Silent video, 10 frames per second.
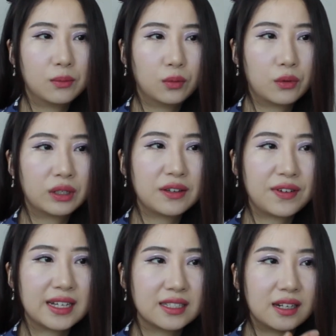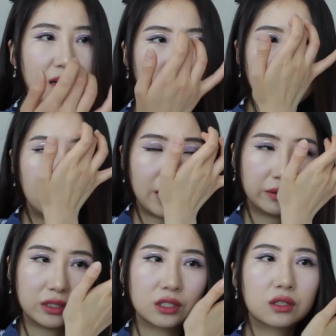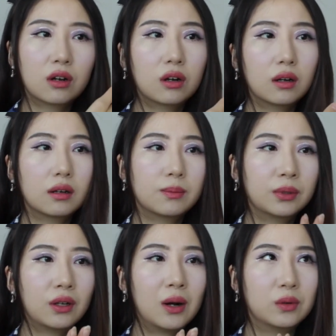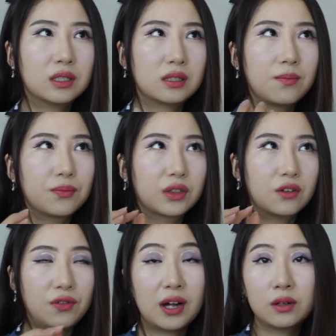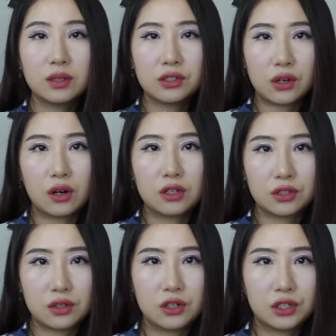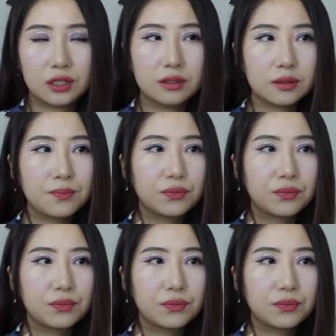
What really fascinated me about this plot was the father was his heart surgeon.